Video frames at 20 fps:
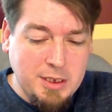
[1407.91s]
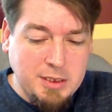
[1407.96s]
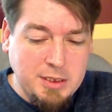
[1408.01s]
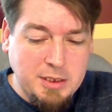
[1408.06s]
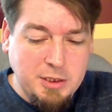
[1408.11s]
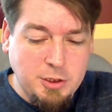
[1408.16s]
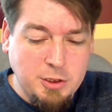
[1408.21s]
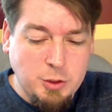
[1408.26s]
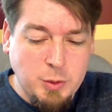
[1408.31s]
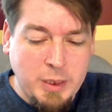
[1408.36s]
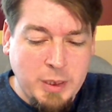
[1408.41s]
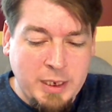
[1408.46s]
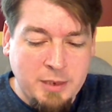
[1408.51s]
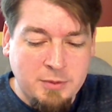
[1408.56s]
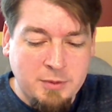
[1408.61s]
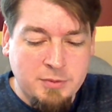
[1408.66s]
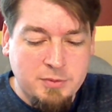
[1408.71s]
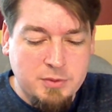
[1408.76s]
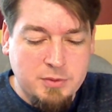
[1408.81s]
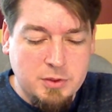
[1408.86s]
You
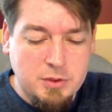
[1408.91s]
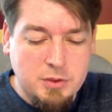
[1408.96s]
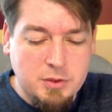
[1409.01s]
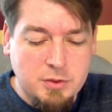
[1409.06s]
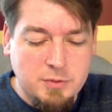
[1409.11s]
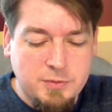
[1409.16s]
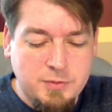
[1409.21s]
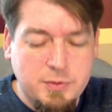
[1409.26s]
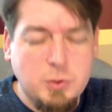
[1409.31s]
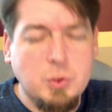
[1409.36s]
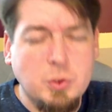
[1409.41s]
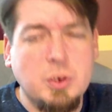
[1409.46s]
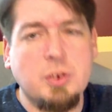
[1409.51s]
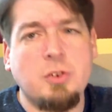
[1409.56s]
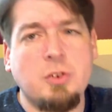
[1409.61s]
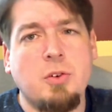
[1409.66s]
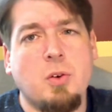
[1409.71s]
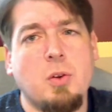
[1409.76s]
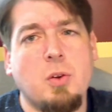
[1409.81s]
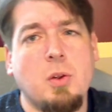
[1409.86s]
have full
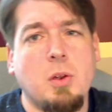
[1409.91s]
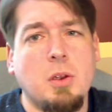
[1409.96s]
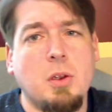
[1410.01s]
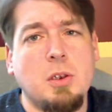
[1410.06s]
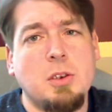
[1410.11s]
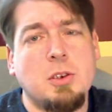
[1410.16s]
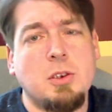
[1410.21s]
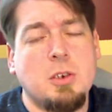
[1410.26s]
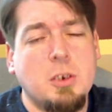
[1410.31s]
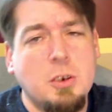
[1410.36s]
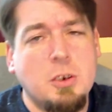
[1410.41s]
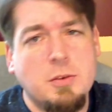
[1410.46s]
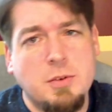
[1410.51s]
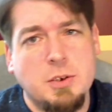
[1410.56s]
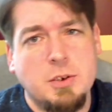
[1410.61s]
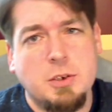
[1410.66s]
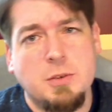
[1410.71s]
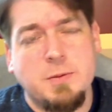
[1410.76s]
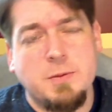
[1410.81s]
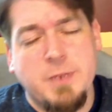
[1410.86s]
control over
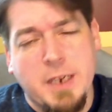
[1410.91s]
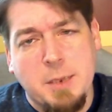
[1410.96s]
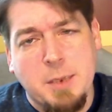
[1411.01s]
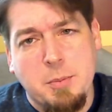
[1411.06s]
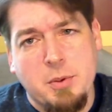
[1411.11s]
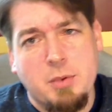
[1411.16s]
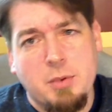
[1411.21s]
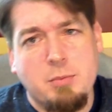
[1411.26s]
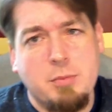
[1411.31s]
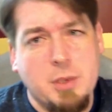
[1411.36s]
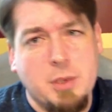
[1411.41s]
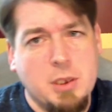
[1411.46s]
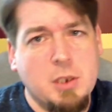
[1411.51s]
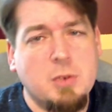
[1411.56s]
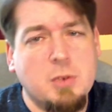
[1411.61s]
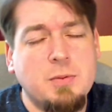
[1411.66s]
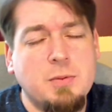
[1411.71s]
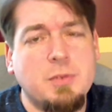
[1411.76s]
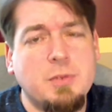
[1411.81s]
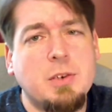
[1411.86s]
your vape below
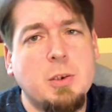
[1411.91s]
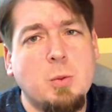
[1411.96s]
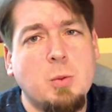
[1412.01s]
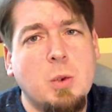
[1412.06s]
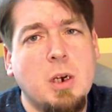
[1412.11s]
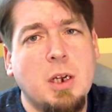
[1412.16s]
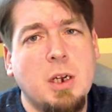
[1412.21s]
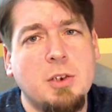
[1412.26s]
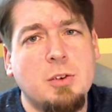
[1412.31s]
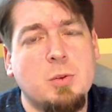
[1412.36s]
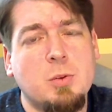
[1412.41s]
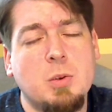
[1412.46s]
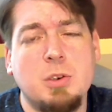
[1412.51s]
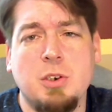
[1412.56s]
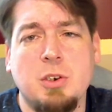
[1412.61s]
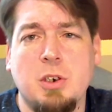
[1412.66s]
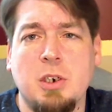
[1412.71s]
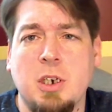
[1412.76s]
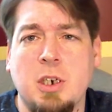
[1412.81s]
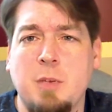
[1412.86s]
50 watts. We're
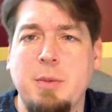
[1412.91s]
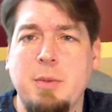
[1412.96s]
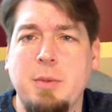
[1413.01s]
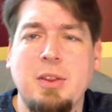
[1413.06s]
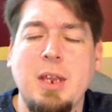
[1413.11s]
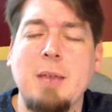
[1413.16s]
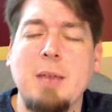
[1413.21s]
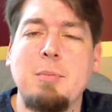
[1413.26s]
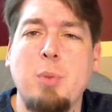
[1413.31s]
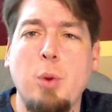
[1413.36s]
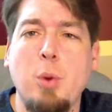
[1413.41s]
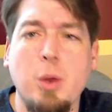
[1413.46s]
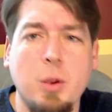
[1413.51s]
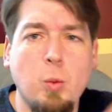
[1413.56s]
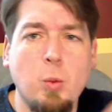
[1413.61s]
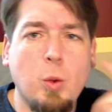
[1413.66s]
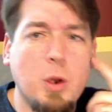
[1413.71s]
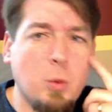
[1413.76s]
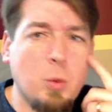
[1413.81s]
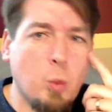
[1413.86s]
talking about that
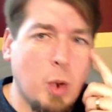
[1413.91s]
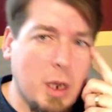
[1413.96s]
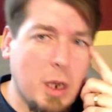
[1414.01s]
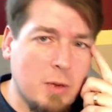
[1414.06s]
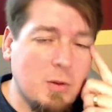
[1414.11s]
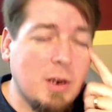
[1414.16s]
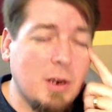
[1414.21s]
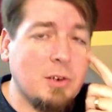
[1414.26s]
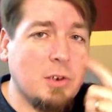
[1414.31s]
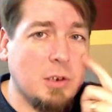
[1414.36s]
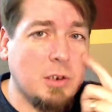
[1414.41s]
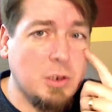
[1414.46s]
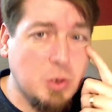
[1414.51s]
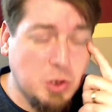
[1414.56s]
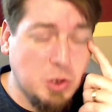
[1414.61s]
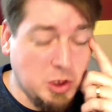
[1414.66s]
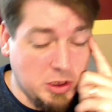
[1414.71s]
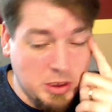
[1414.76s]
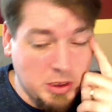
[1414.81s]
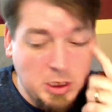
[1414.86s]
0.1 watt
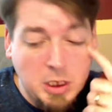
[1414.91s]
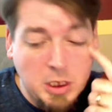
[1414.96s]
resolution.